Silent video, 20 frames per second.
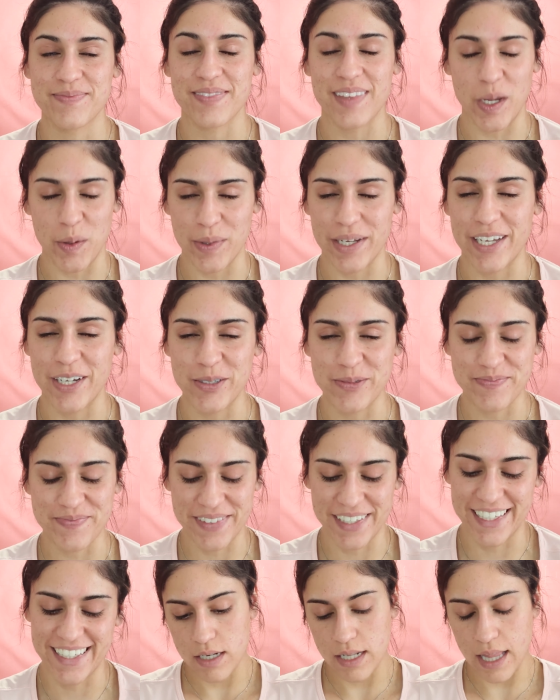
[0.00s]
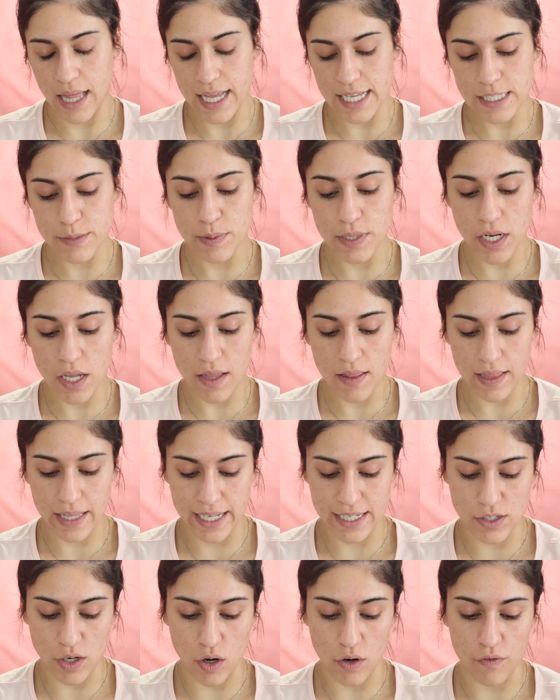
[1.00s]
There we go. And last but not
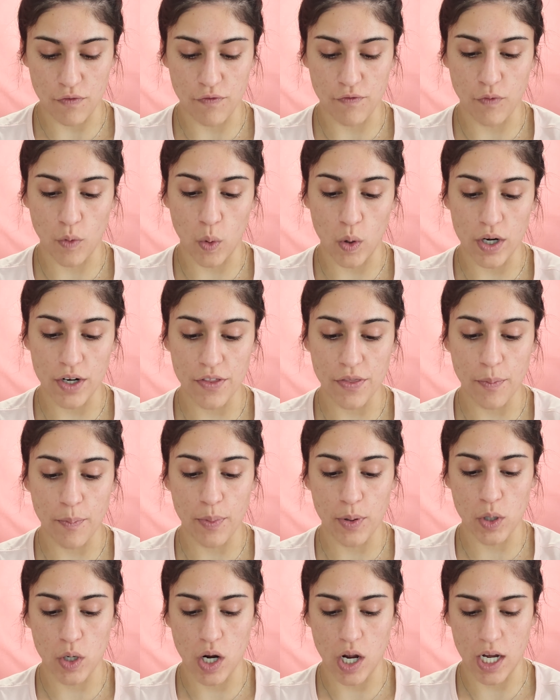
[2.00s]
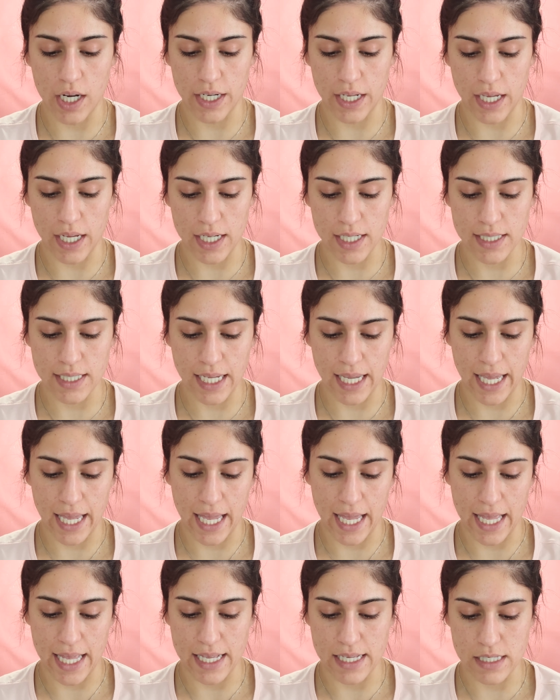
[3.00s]
least, our fourth product
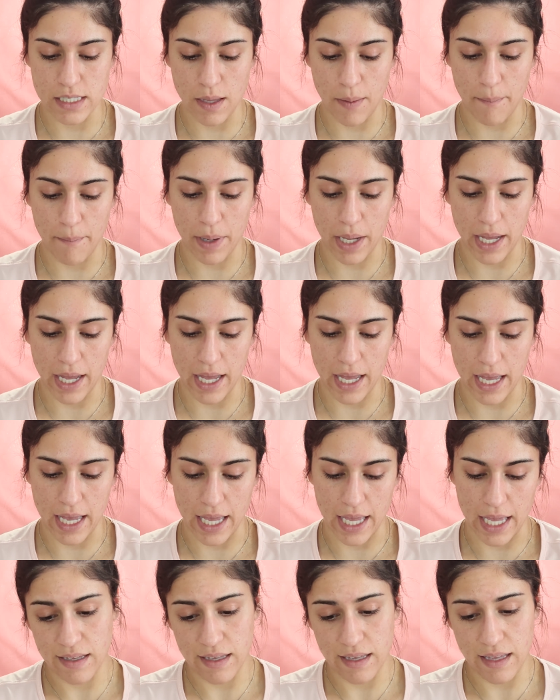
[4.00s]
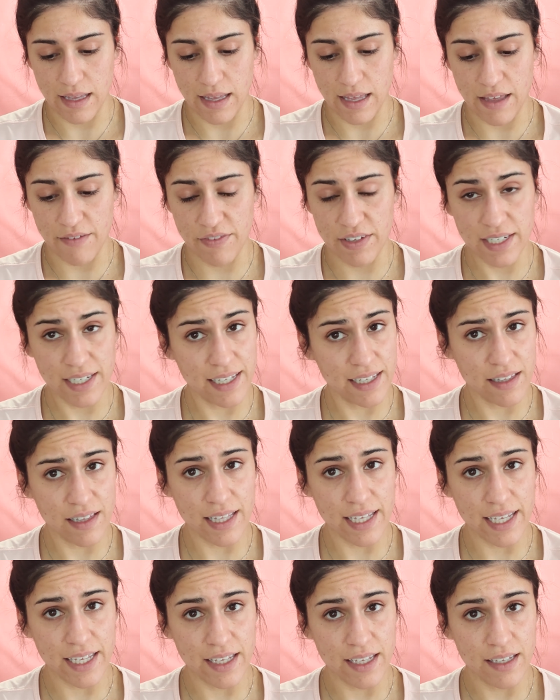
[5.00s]
is by Evan
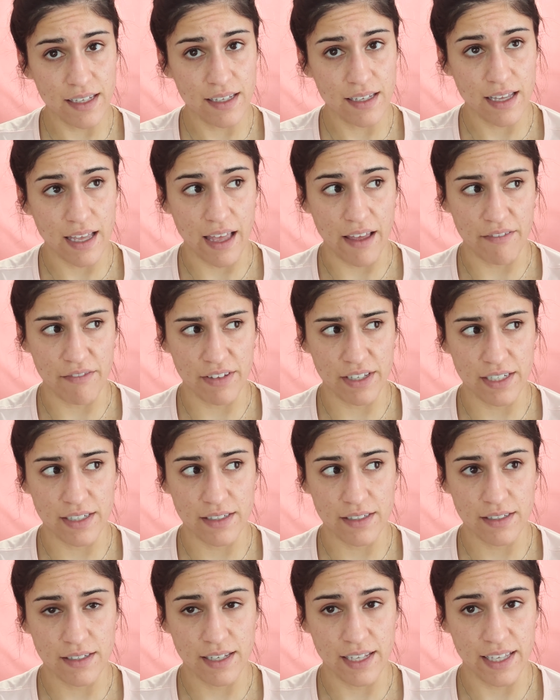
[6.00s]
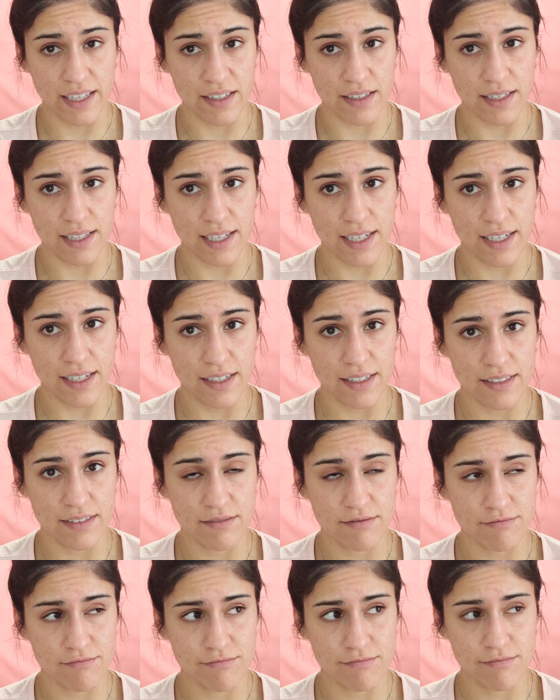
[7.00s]
Healy.
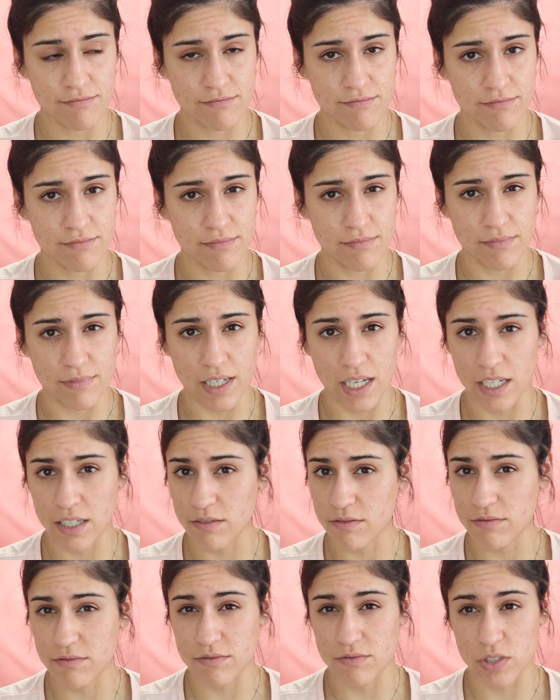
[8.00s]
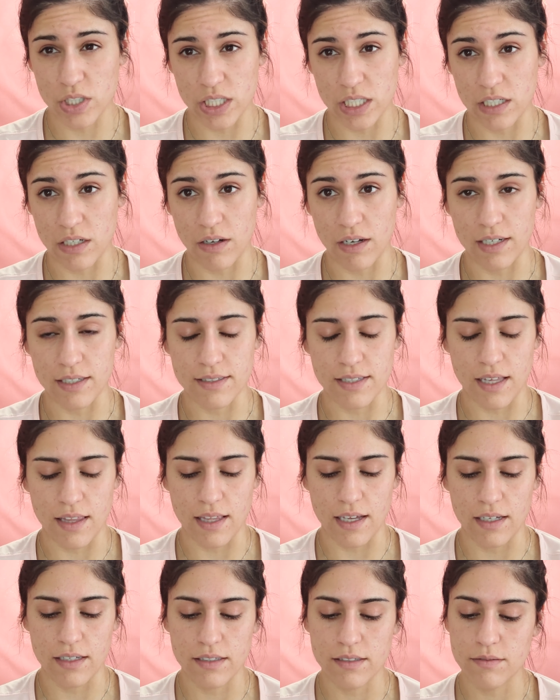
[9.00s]
I don't really know how to say
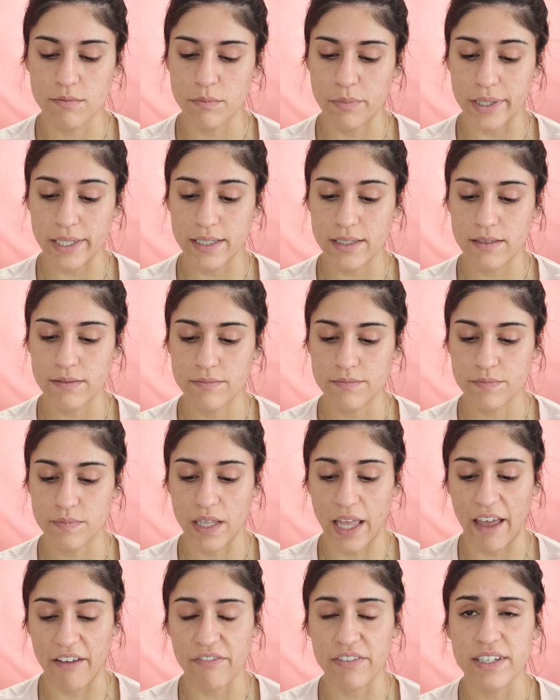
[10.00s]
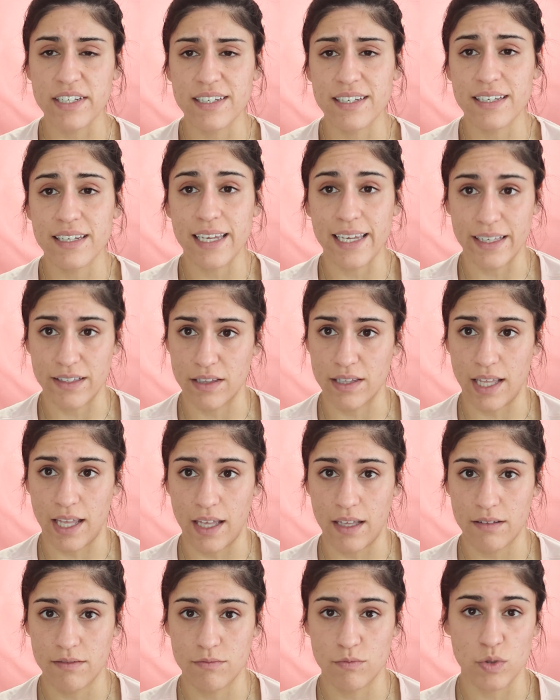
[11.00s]
that, but Evan
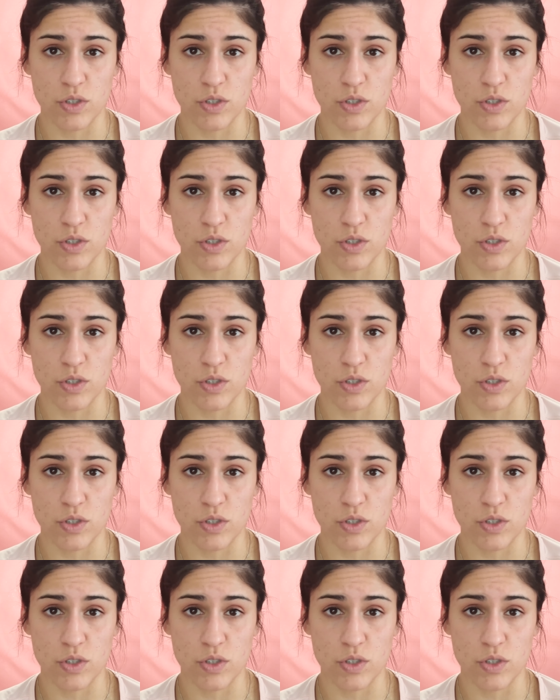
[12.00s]
Healy.